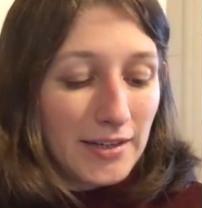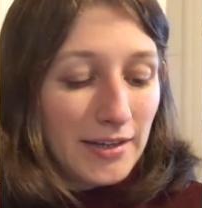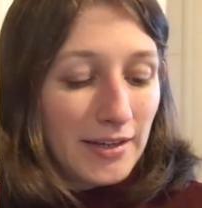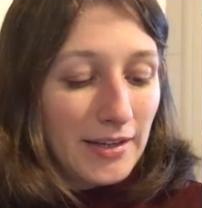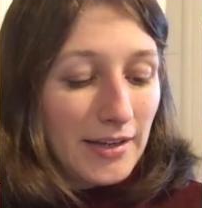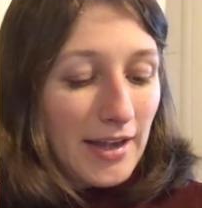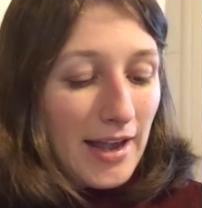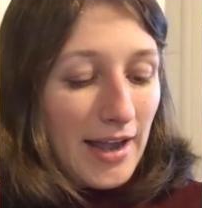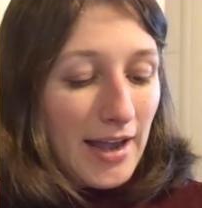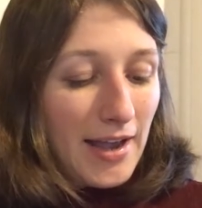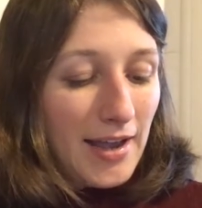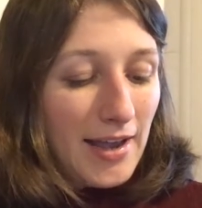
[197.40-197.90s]

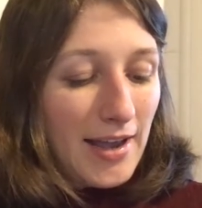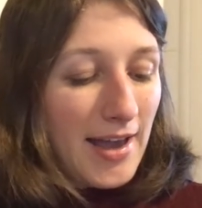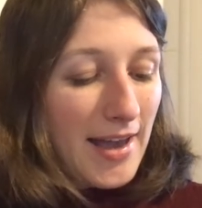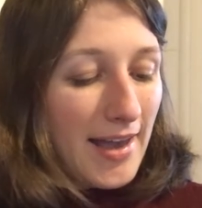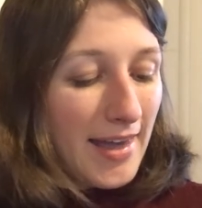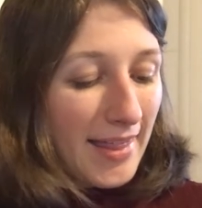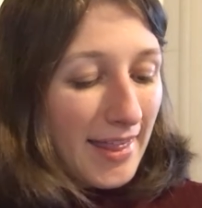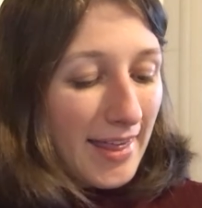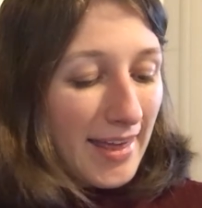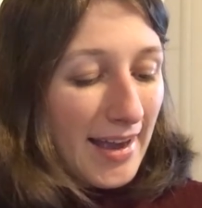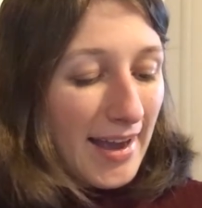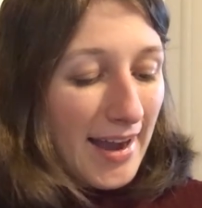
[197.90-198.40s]
yeah,
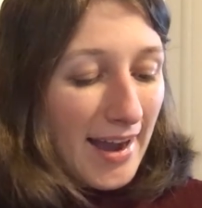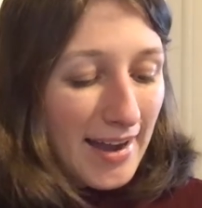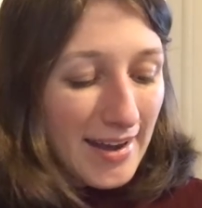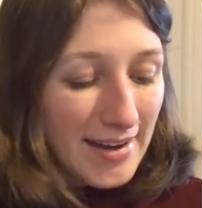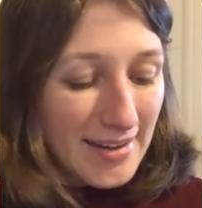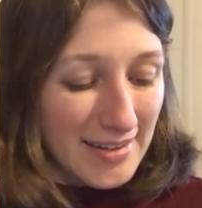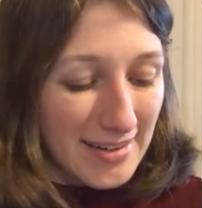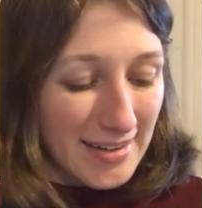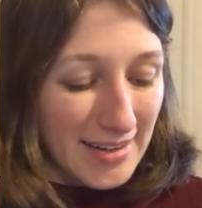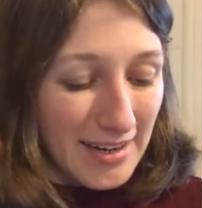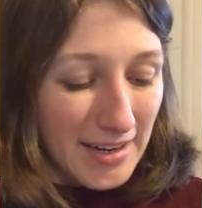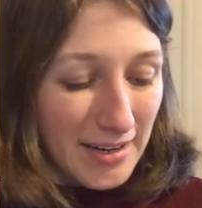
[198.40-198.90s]

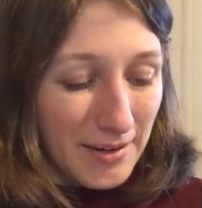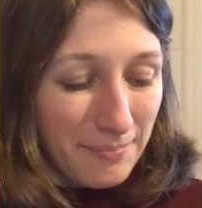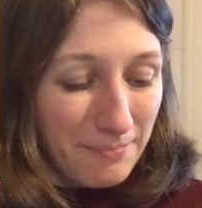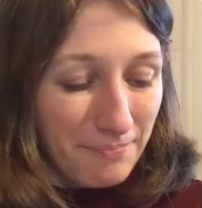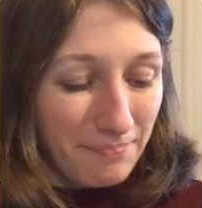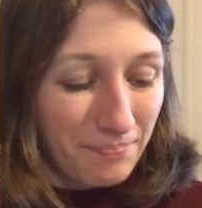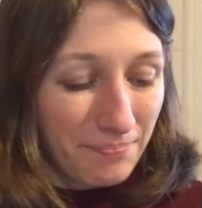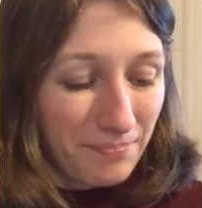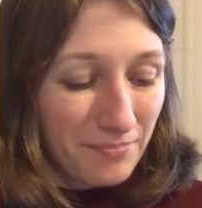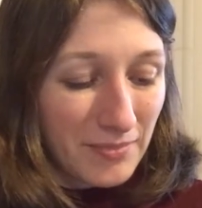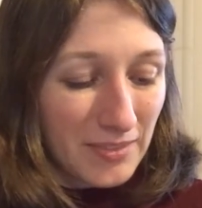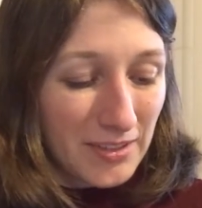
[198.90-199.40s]
that,
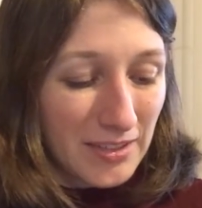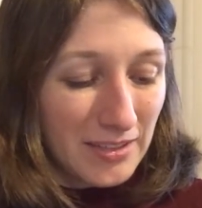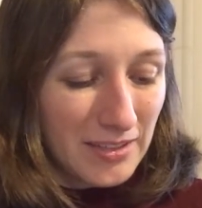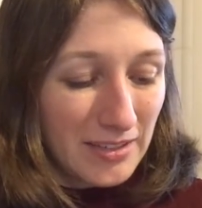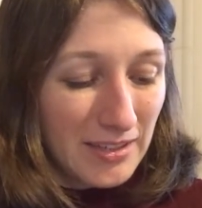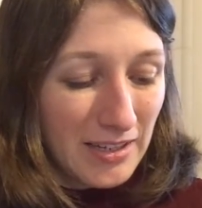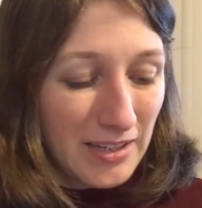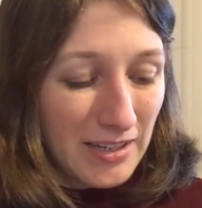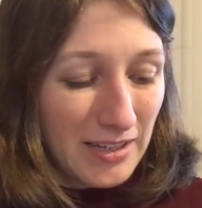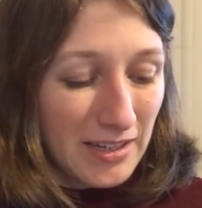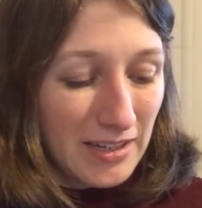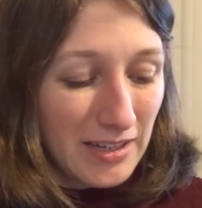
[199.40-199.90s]
um,
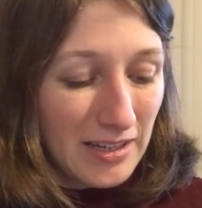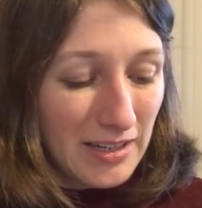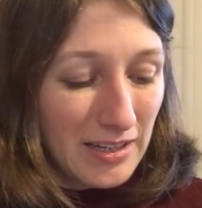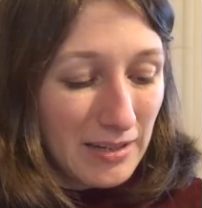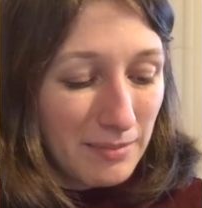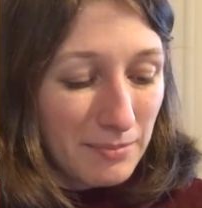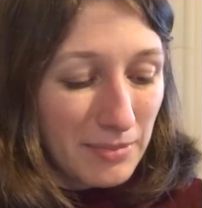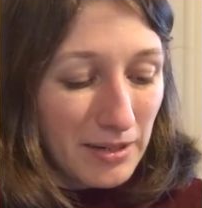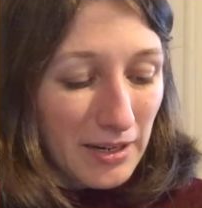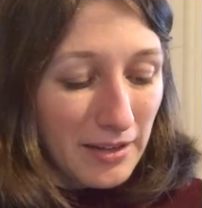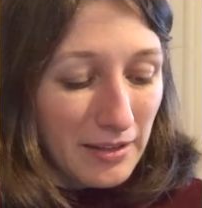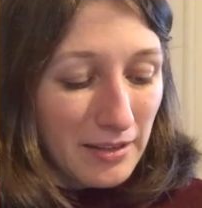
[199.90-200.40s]

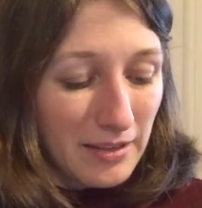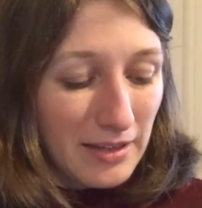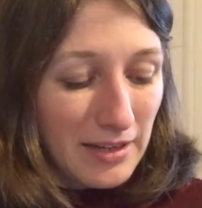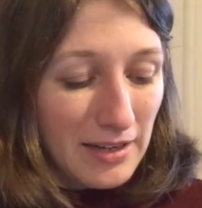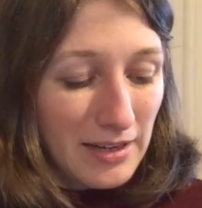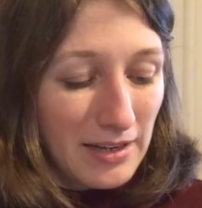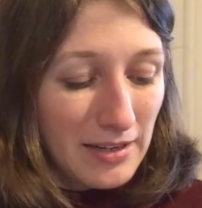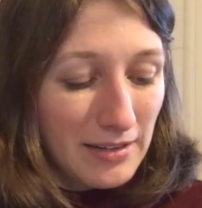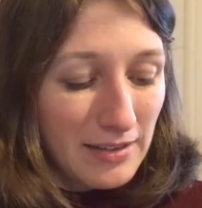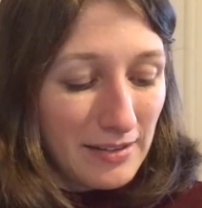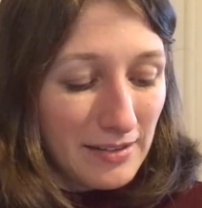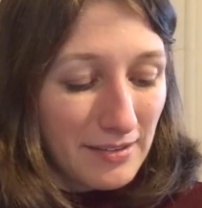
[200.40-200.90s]
but I
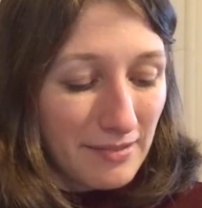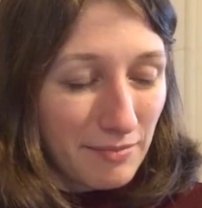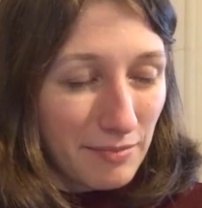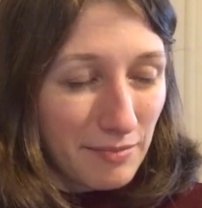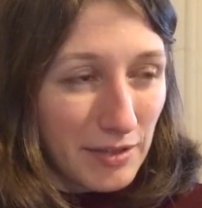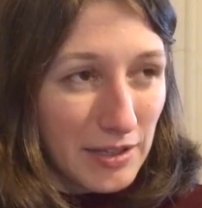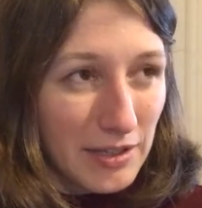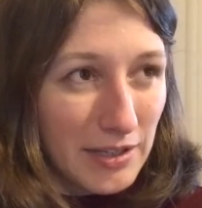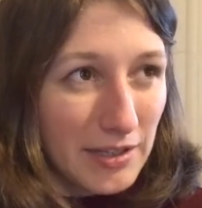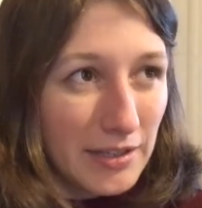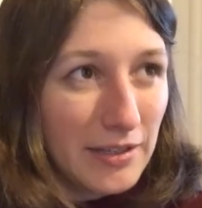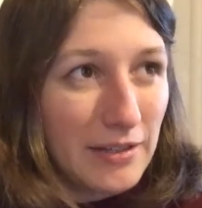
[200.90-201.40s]
think this
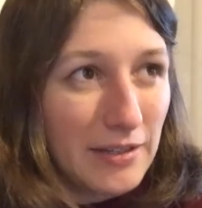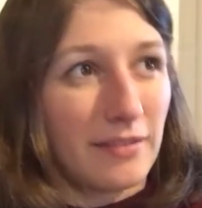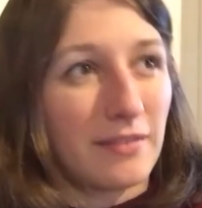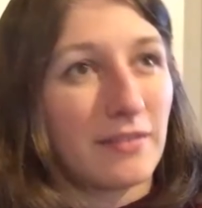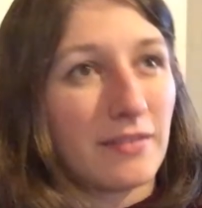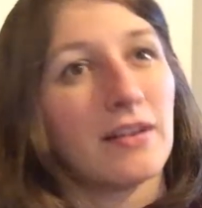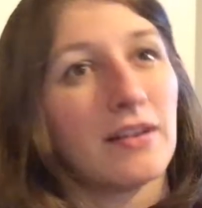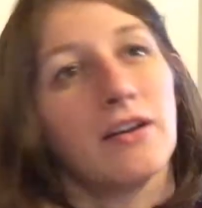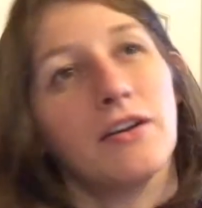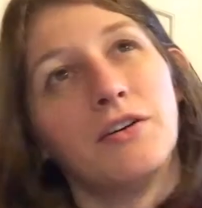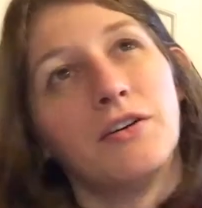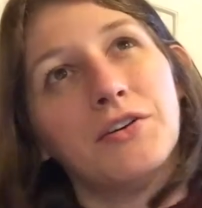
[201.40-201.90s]
was,
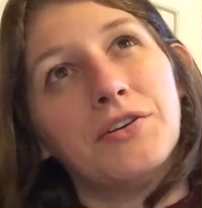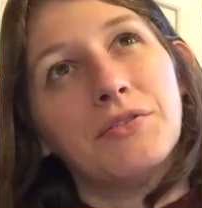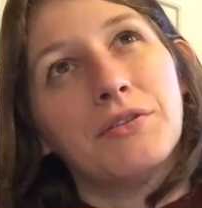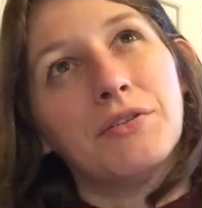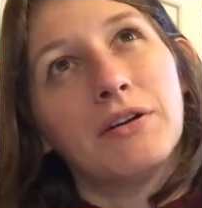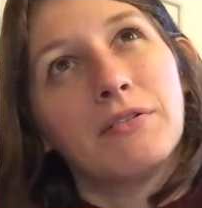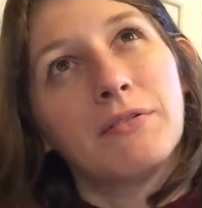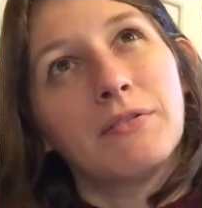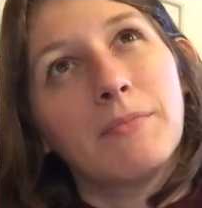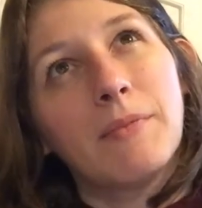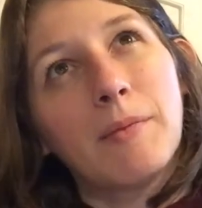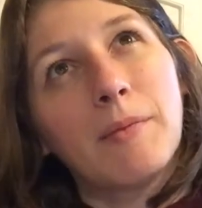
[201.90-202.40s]
oh, do
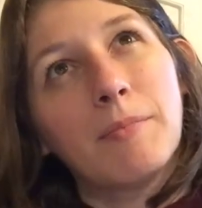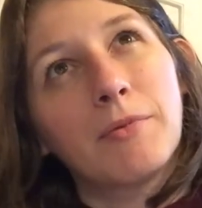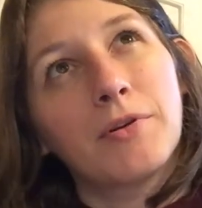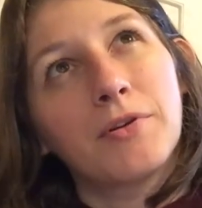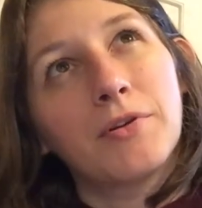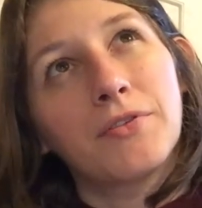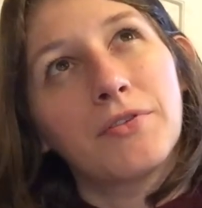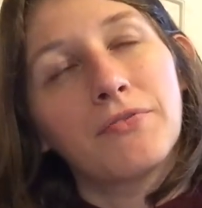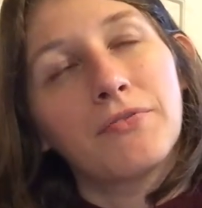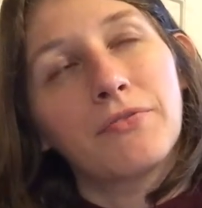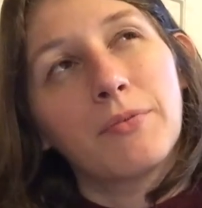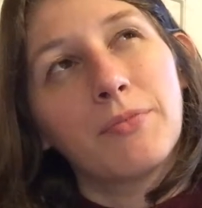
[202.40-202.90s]
I
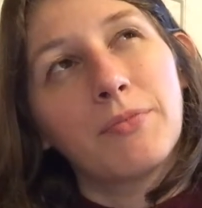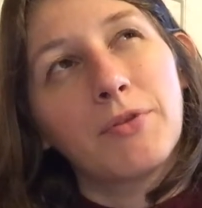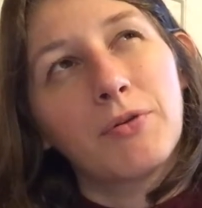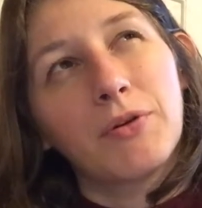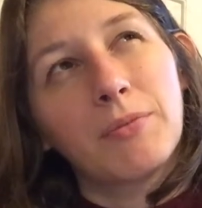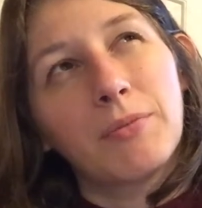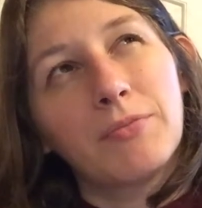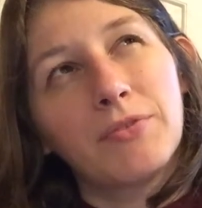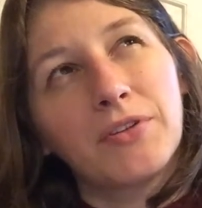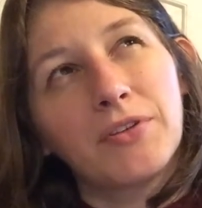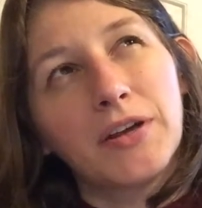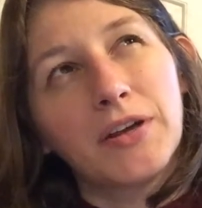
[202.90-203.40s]
remember from the
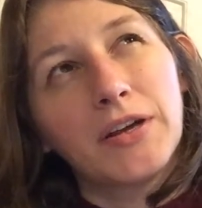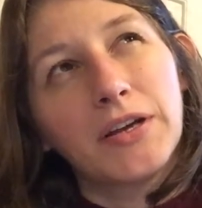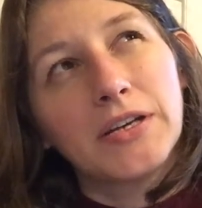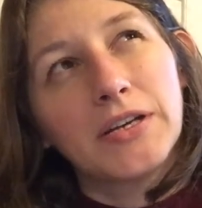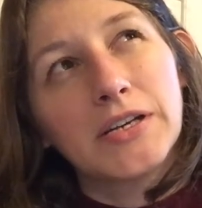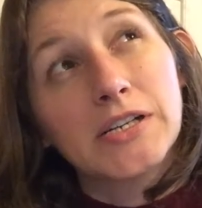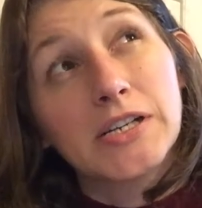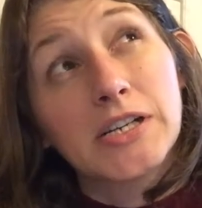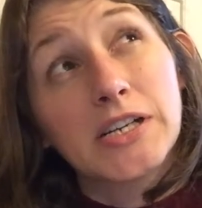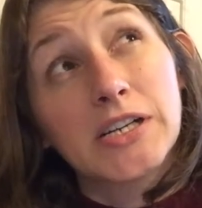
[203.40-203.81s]
website?